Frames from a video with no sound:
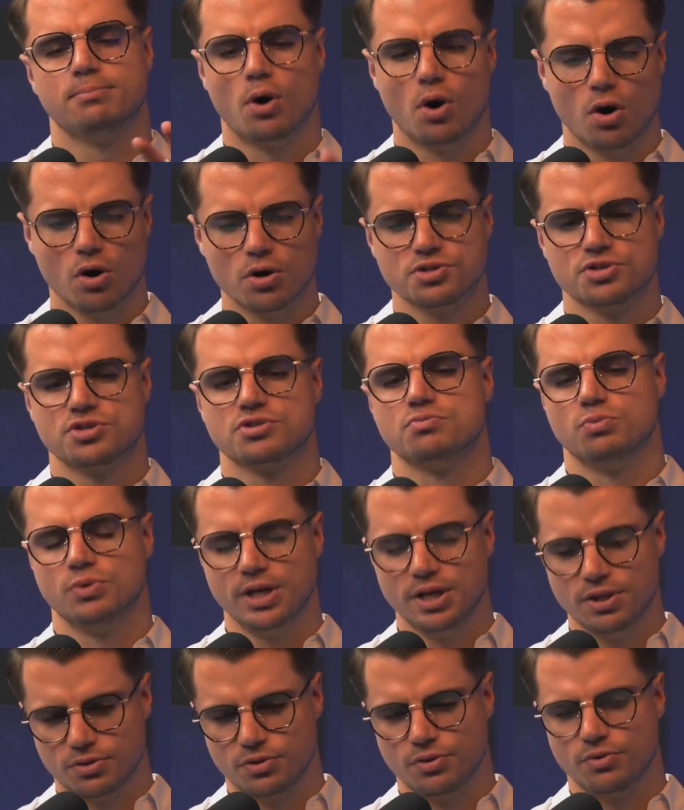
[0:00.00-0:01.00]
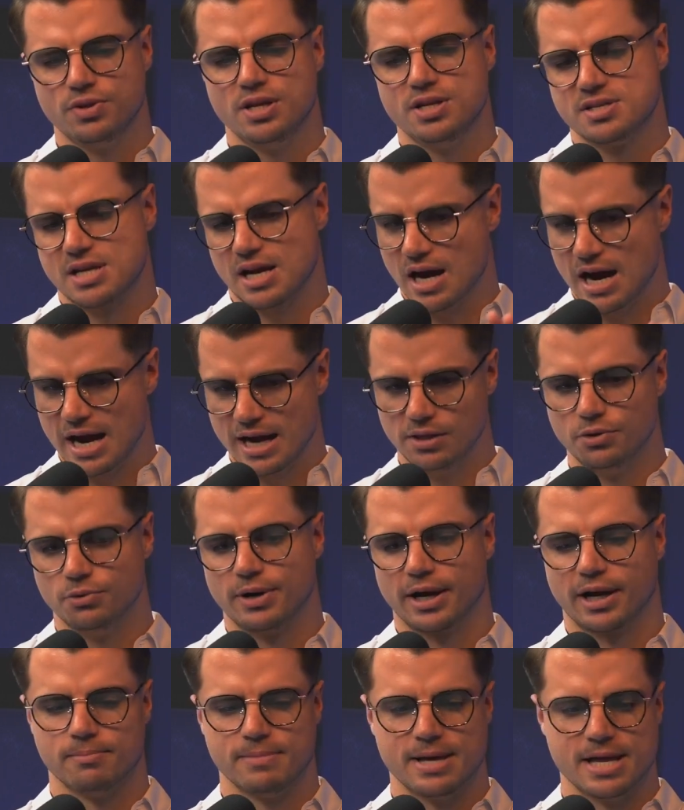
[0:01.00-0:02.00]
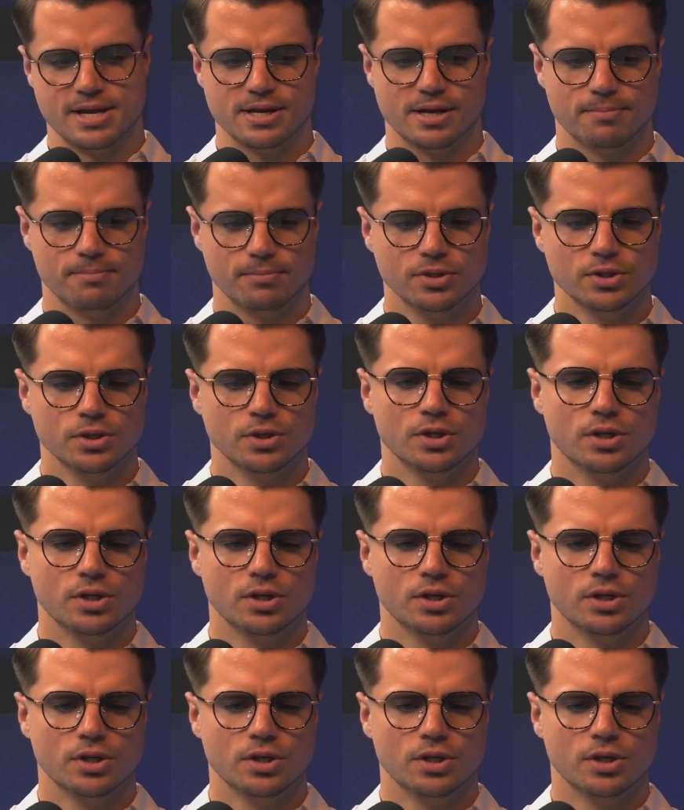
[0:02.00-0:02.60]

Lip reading: pause, read through these. I highly recommend them.